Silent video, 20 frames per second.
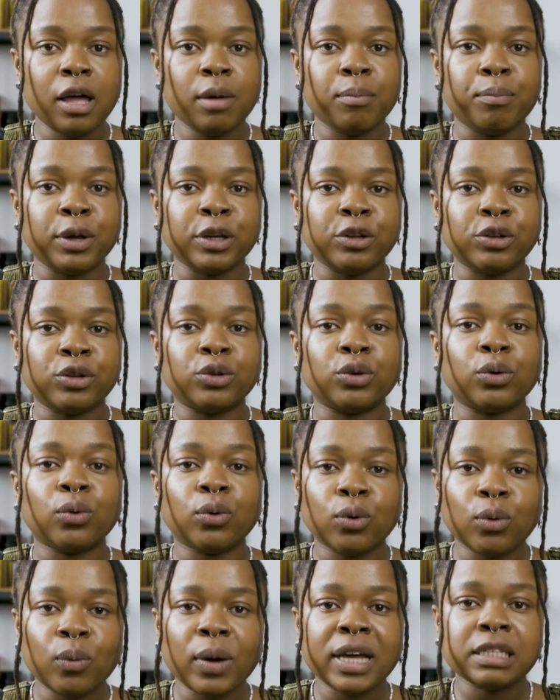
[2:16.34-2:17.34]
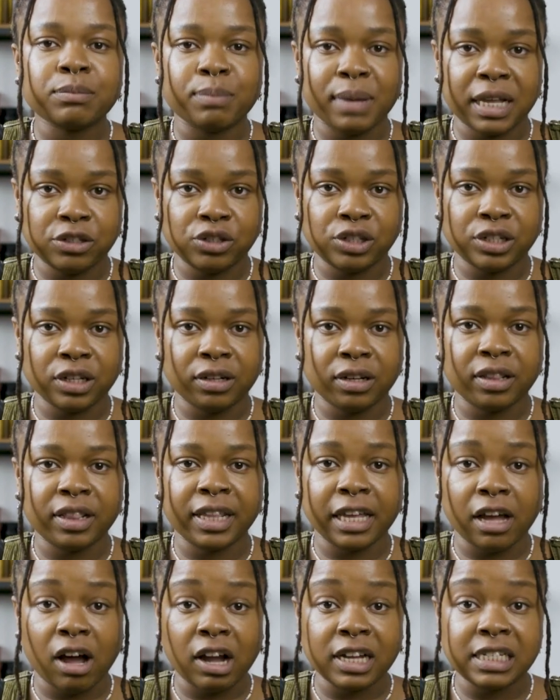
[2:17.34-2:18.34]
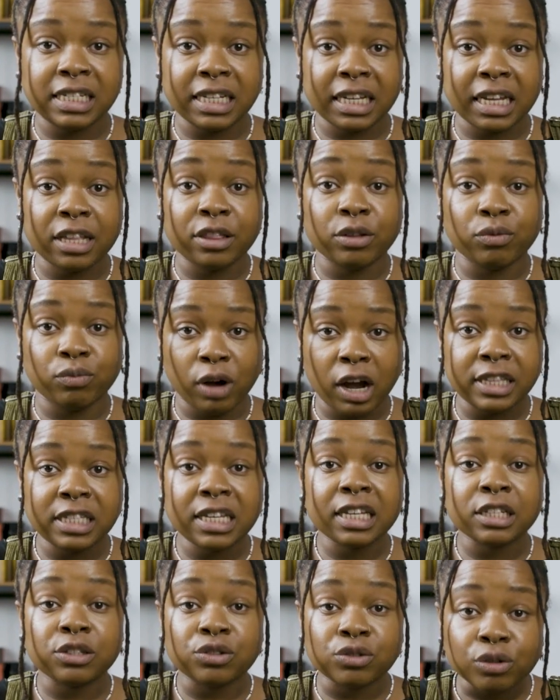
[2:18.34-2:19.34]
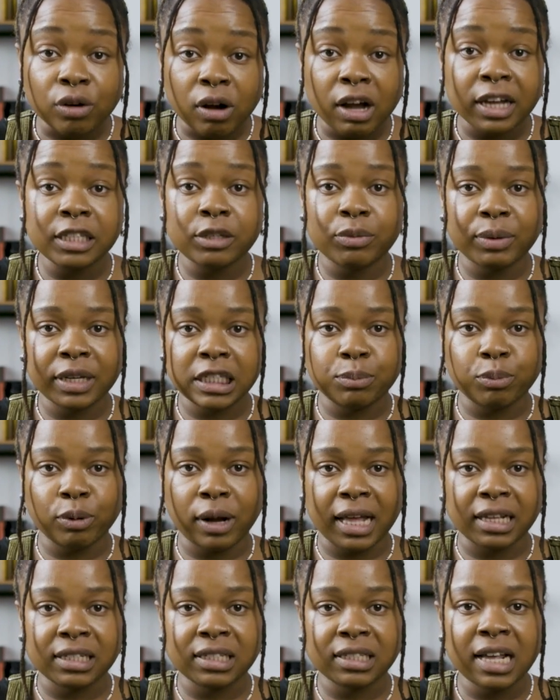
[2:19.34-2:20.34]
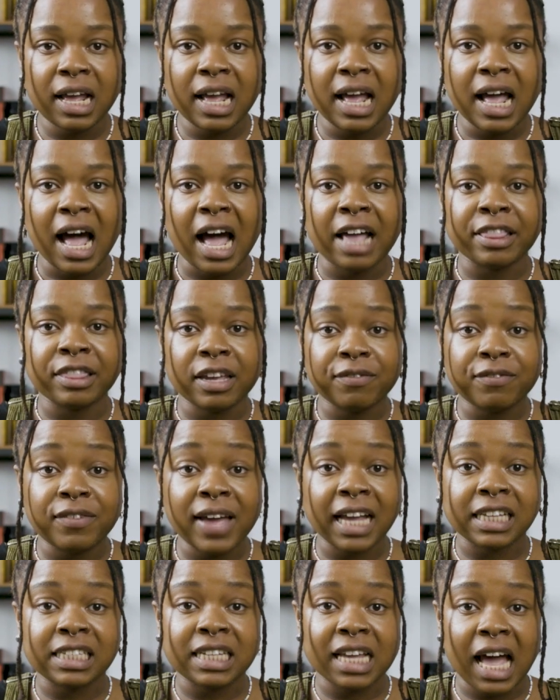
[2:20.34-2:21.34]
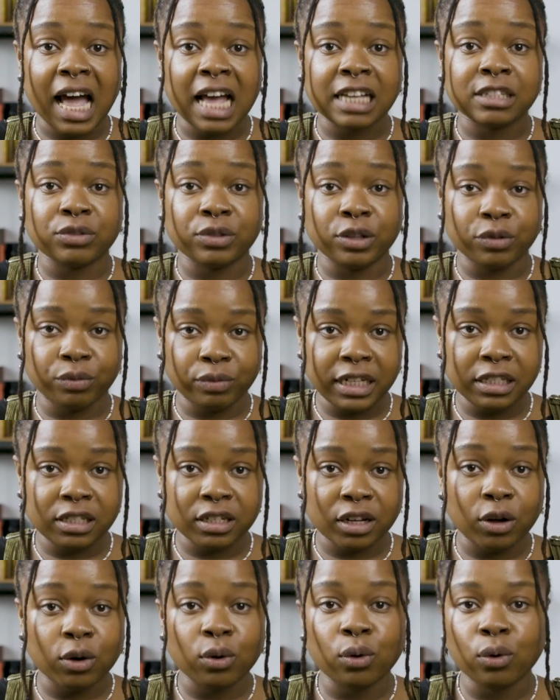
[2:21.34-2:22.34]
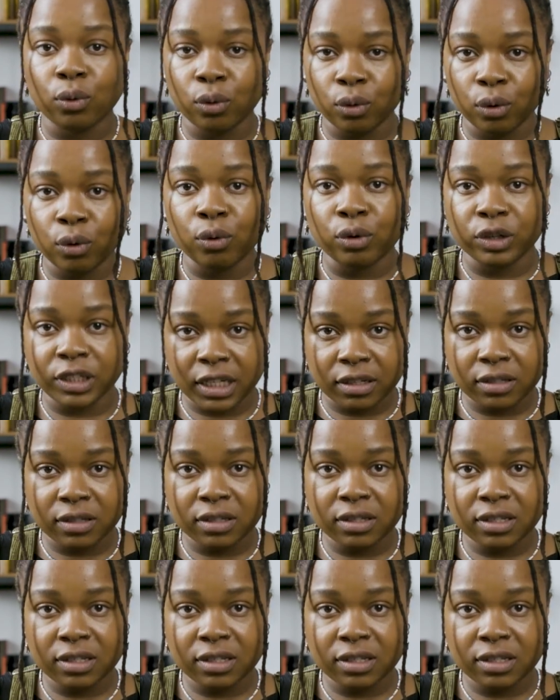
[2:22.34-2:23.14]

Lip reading: but you should always mention the idea the writer is trying to express and the effect it has on the reader or audience.